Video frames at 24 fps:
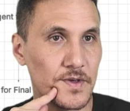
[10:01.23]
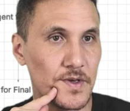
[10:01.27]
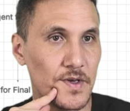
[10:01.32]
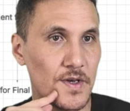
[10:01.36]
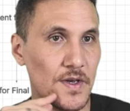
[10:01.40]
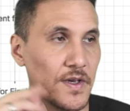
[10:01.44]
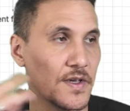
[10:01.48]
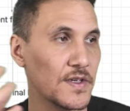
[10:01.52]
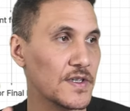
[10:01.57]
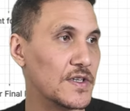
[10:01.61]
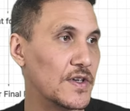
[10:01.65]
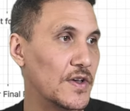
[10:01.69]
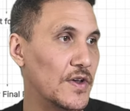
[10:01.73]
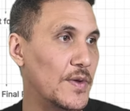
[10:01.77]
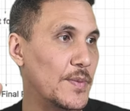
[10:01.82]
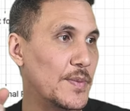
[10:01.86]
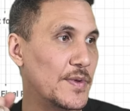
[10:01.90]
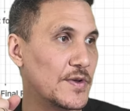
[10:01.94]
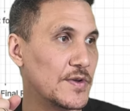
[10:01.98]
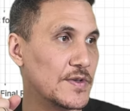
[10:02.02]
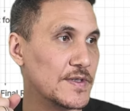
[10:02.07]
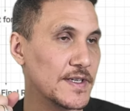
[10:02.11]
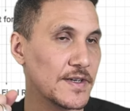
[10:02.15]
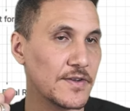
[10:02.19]
So
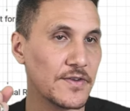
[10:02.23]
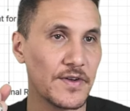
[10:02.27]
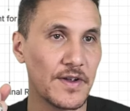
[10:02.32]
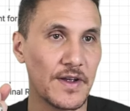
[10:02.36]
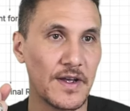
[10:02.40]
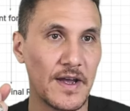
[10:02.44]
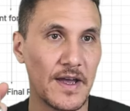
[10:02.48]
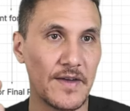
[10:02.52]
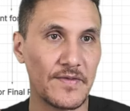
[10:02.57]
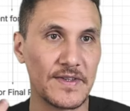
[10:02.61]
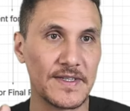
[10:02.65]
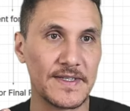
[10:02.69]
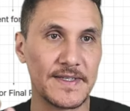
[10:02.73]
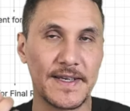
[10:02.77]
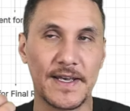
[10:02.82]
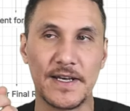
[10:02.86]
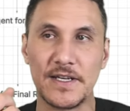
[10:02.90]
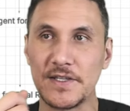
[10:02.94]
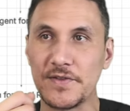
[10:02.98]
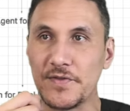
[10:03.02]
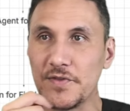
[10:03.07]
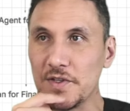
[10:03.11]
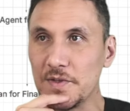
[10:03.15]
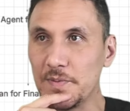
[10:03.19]
because I have a
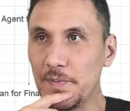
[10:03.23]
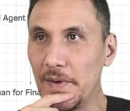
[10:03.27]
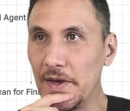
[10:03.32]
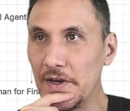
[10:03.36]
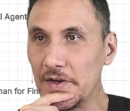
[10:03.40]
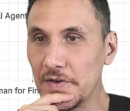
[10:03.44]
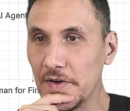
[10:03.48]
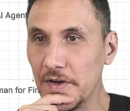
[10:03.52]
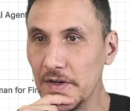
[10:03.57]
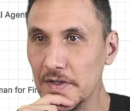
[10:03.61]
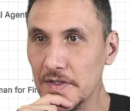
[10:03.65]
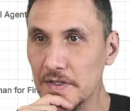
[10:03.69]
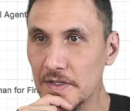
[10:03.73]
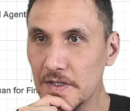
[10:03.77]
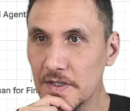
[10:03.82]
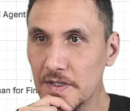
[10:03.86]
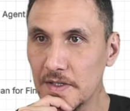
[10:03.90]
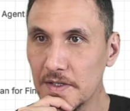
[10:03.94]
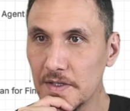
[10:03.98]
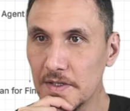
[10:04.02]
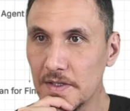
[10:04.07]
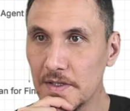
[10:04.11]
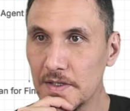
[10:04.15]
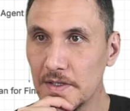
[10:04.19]
Salesforce background,
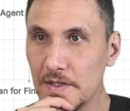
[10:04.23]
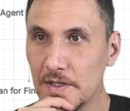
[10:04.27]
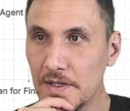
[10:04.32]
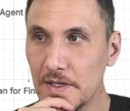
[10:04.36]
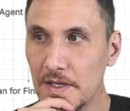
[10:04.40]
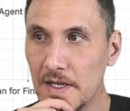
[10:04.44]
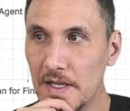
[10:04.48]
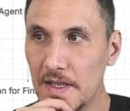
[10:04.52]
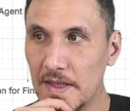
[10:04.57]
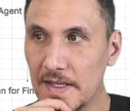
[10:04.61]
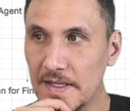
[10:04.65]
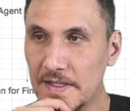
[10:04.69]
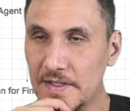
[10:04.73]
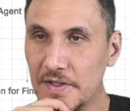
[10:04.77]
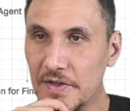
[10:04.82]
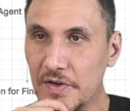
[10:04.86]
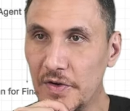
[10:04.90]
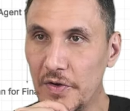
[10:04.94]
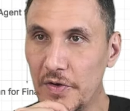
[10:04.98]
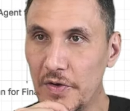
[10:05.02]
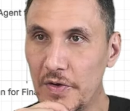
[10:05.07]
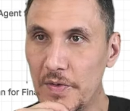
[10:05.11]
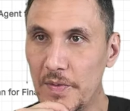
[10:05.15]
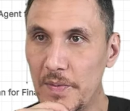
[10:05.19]
let's
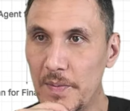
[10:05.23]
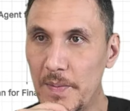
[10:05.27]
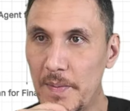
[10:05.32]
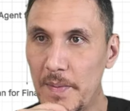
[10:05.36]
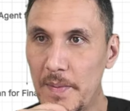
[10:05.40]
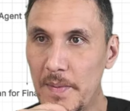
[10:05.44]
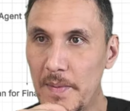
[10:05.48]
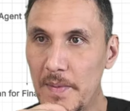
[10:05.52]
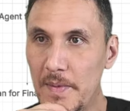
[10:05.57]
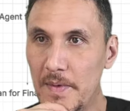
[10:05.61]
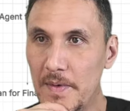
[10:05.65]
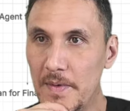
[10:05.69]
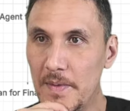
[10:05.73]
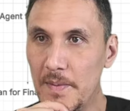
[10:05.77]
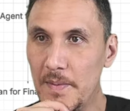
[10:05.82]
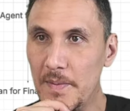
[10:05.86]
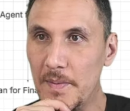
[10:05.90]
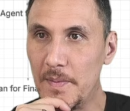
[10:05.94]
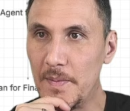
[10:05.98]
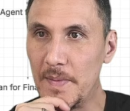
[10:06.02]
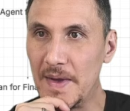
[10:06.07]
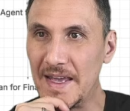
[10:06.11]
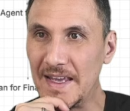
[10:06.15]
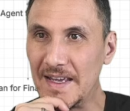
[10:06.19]
go
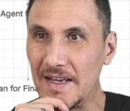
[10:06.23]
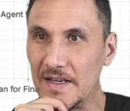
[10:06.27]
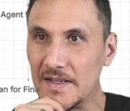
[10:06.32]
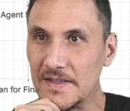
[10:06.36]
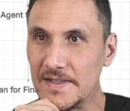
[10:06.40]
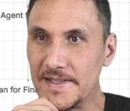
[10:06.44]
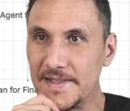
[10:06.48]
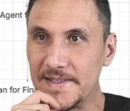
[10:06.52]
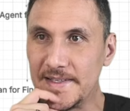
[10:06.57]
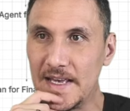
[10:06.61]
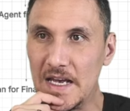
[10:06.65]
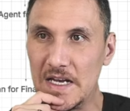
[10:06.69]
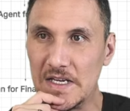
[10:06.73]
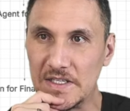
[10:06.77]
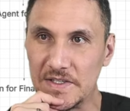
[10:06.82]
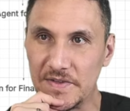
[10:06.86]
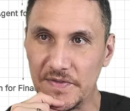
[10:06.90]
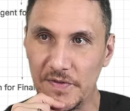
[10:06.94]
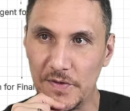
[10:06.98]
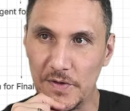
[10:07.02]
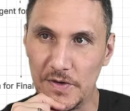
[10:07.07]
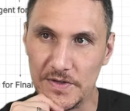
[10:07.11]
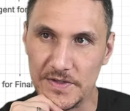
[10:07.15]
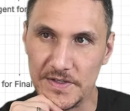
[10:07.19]
make a
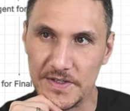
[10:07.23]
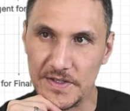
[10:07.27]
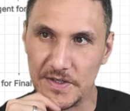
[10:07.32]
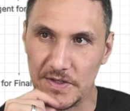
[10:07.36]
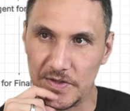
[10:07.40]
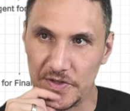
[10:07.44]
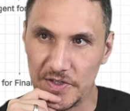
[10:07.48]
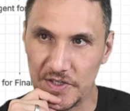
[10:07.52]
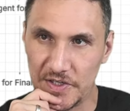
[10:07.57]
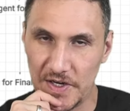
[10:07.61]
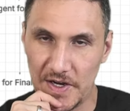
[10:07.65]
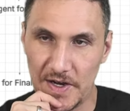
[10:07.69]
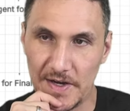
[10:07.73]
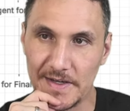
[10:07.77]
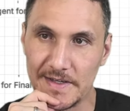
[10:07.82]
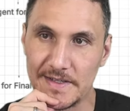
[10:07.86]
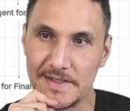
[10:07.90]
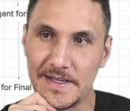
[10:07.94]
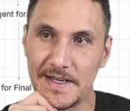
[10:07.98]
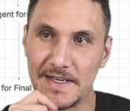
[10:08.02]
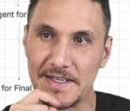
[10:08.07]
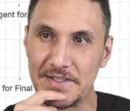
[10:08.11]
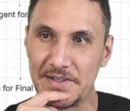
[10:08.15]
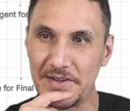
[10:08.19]
Salesforce solution
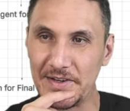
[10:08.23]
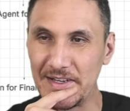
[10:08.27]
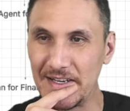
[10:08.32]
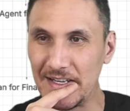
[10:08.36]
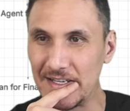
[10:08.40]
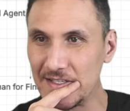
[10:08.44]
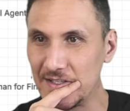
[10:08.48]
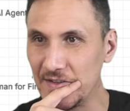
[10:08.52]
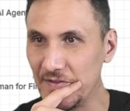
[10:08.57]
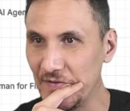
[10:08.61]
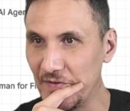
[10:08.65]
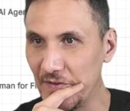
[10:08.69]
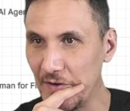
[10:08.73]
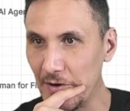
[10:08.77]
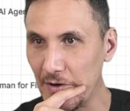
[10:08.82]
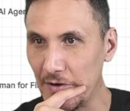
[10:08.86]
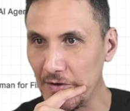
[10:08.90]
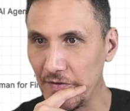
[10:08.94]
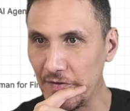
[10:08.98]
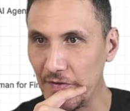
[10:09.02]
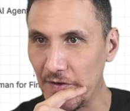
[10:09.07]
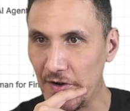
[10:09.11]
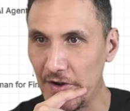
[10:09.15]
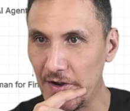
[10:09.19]
architect so I can actually
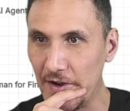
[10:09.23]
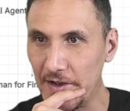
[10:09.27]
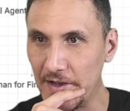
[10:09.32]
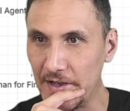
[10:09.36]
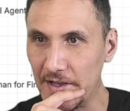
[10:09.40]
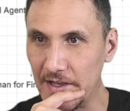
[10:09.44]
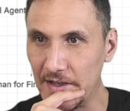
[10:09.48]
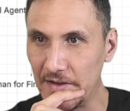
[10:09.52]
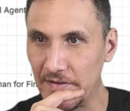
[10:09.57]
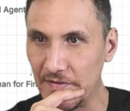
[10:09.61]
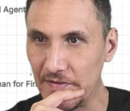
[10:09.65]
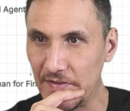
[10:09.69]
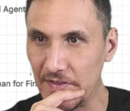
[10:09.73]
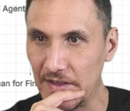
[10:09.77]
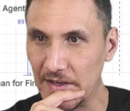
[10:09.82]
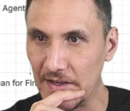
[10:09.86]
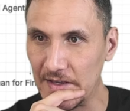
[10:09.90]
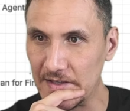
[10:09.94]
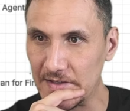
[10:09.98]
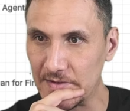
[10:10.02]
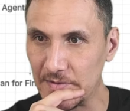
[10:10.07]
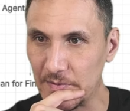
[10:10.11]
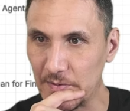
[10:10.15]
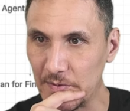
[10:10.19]
verify if
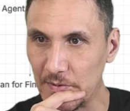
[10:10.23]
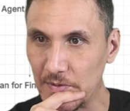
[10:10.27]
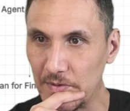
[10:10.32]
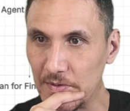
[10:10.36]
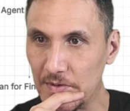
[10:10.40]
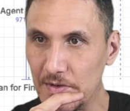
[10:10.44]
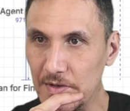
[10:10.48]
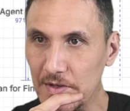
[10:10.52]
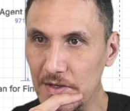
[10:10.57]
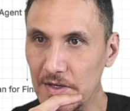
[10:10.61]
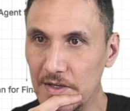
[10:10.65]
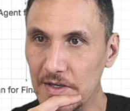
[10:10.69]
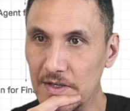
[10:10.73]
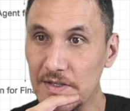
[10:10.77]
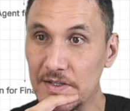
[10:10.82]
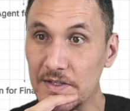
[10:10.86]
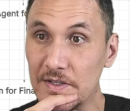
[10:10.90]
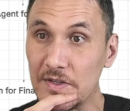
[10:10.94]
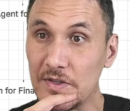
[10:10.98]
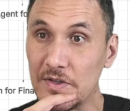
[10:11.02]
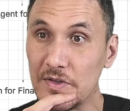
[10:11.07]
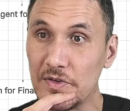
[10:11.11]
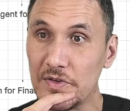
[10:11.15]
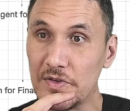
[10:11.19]
these
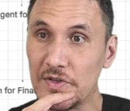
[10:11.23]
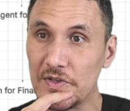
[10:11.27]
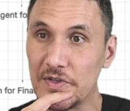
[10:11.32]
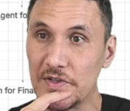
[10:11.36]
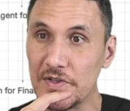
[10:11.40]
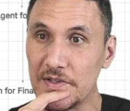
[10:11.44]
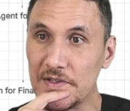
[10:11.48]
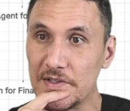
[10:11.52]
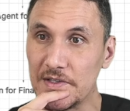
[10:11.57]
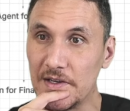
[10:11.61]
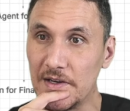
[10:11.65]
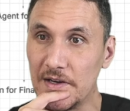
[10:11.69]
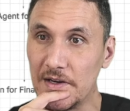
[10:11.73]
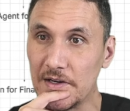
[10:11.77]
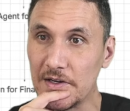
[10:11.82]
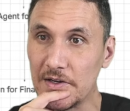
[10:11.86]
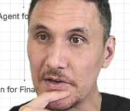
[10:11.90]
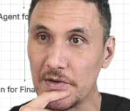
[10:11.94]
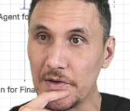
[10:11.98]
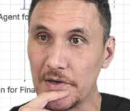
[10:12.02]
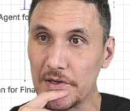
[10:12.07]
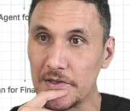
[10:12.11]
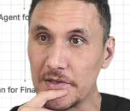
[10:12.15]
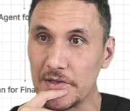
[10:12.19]
solutions are
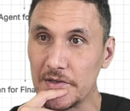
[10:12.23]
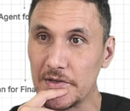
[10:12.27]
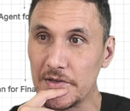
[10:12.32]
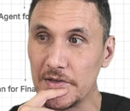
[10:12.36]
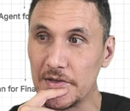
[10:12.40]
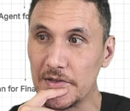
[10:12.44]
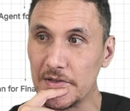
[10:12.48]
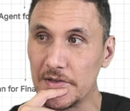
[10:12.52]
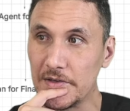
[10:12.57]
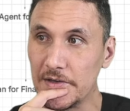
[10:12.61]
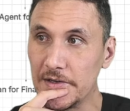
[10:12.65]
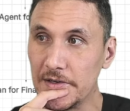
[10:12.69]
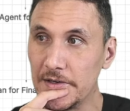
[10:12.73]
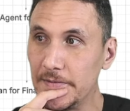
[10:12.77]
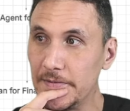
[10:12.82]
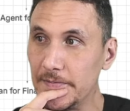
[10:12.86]
correct or not. All right.